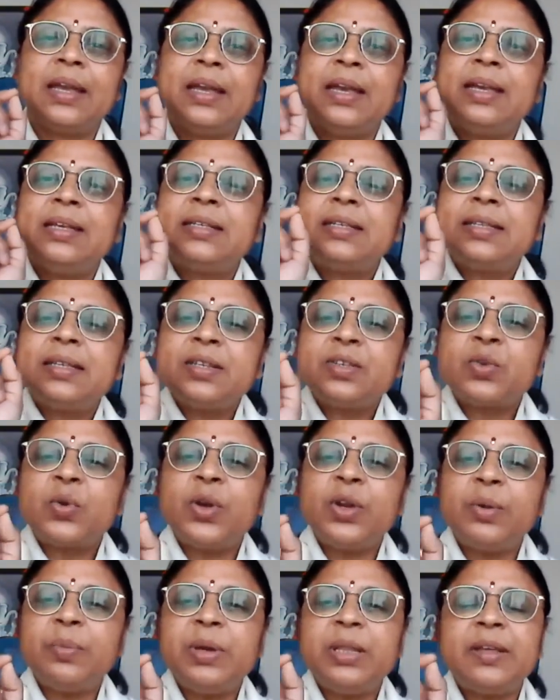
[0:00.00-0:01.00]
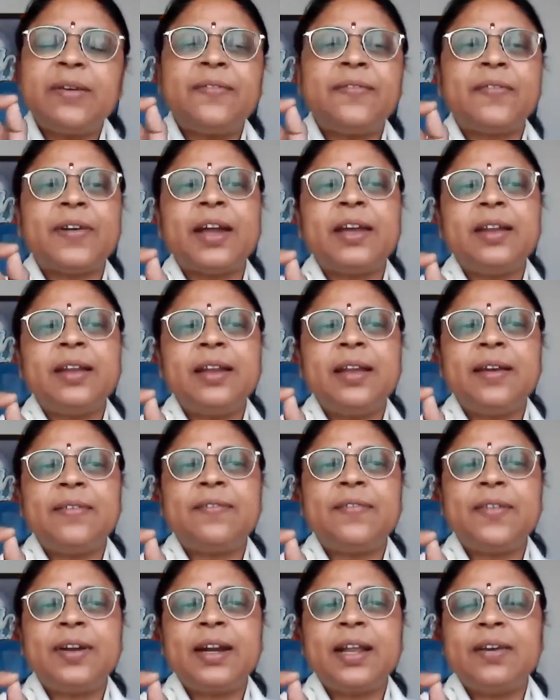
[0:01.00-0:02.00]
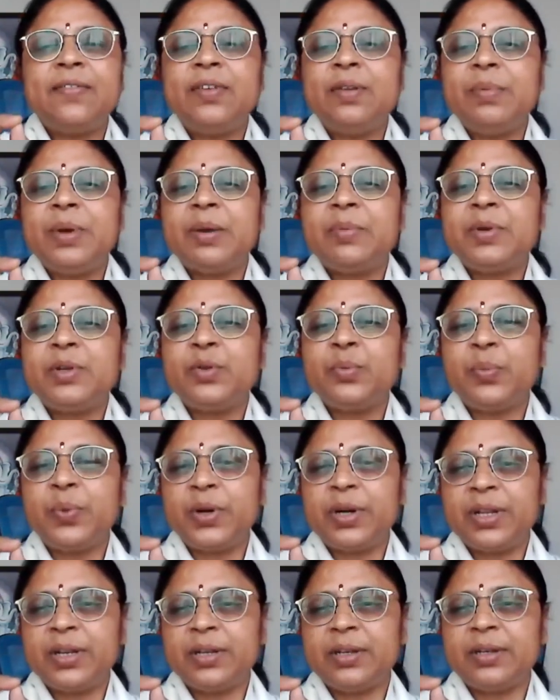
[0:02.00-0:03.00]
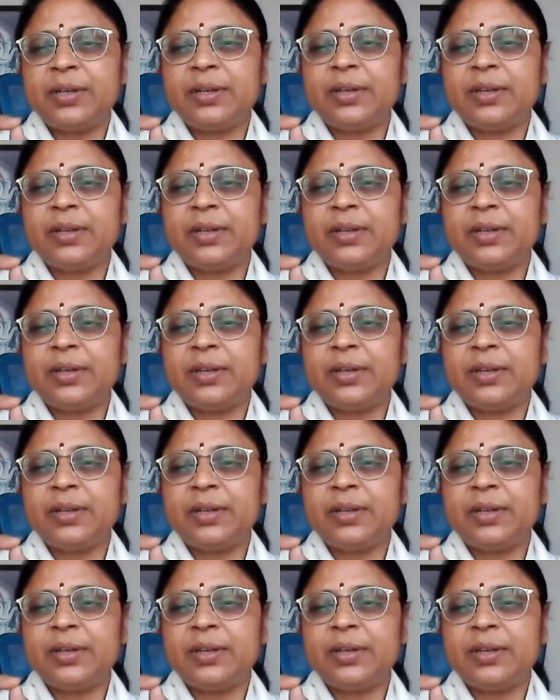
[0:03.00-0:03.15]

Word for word: Is this going to be the final effort I will be able to put in?